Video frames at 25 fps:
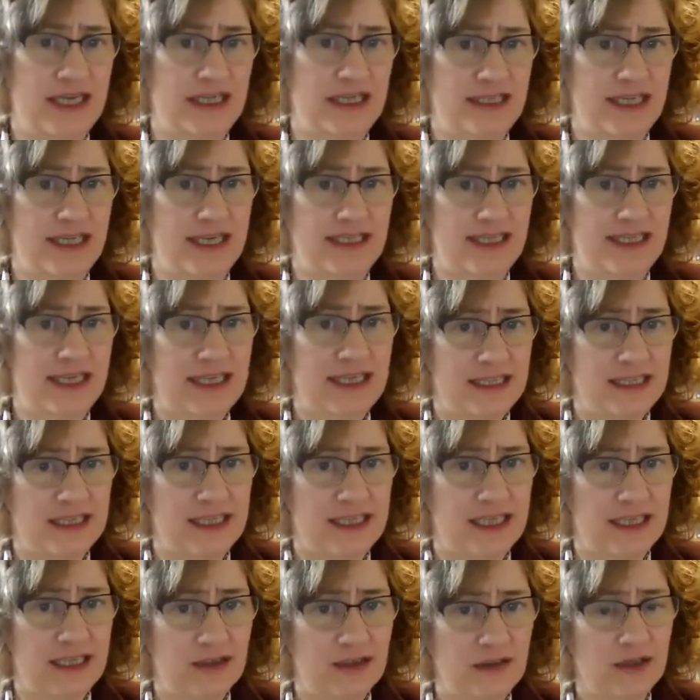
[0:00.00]

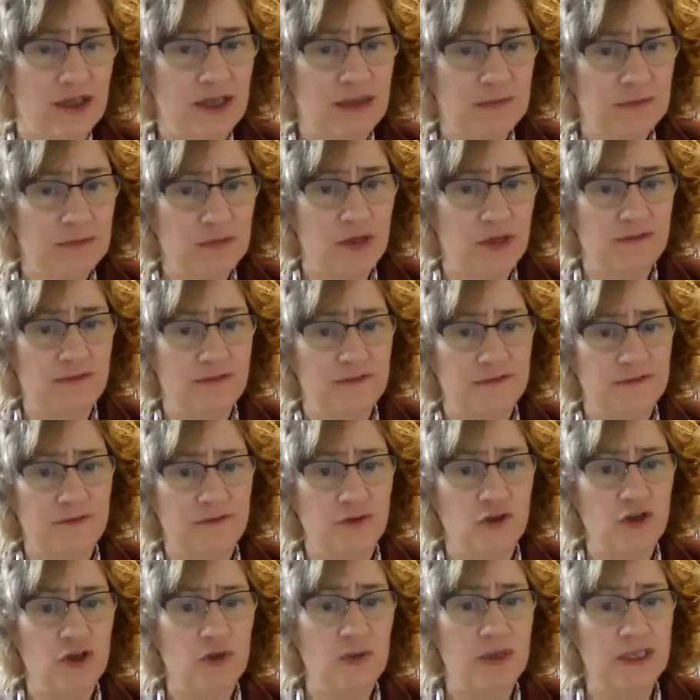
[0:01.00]
hinting and moving
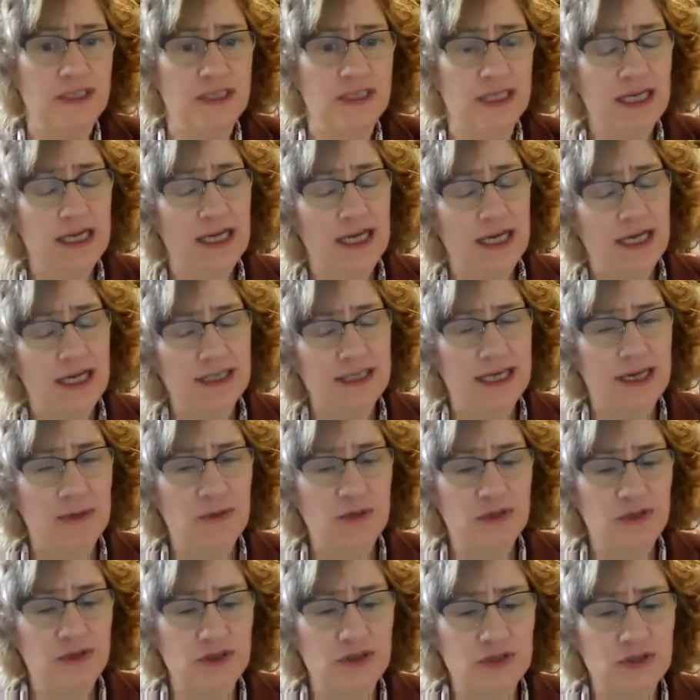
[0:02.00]
forward, and how
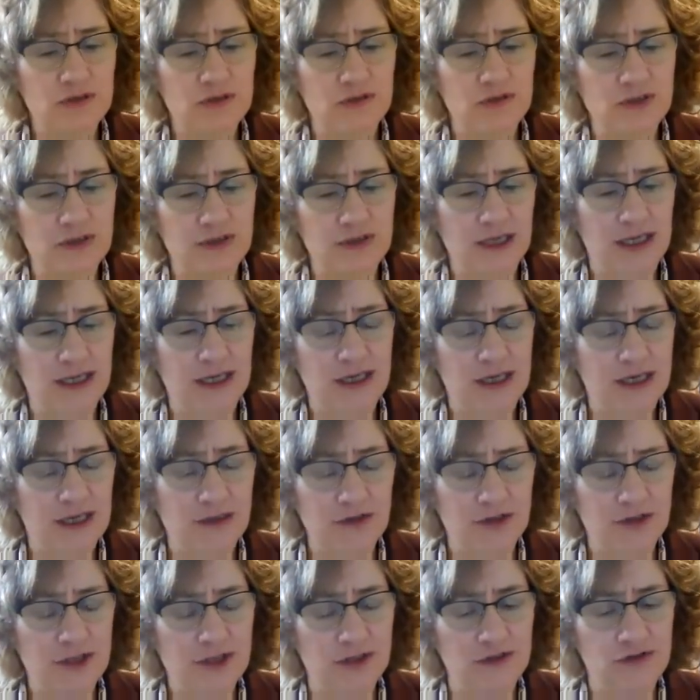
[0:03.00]
other schools, how
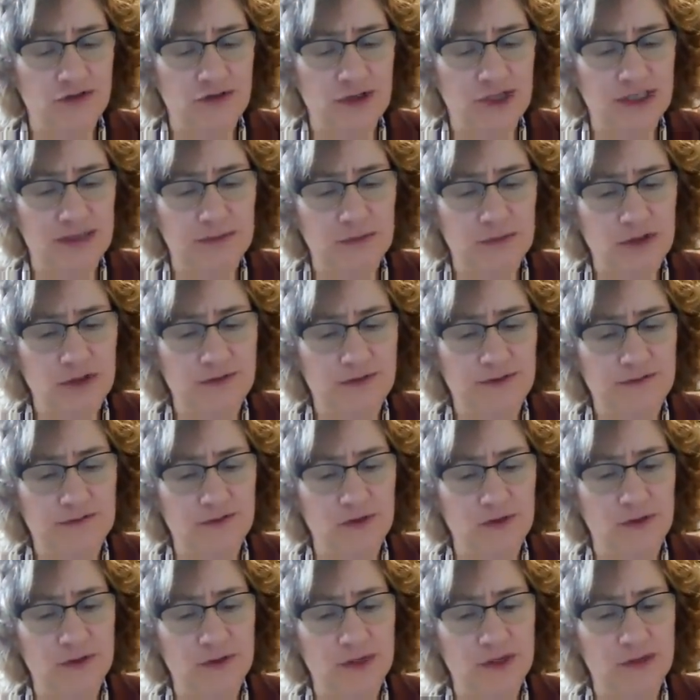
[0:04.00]
other countries are moving
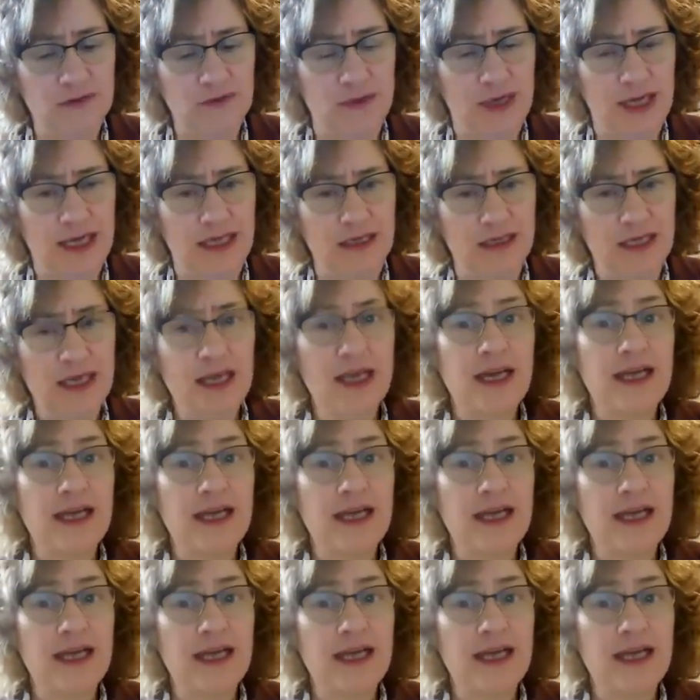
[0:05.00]
forward as well.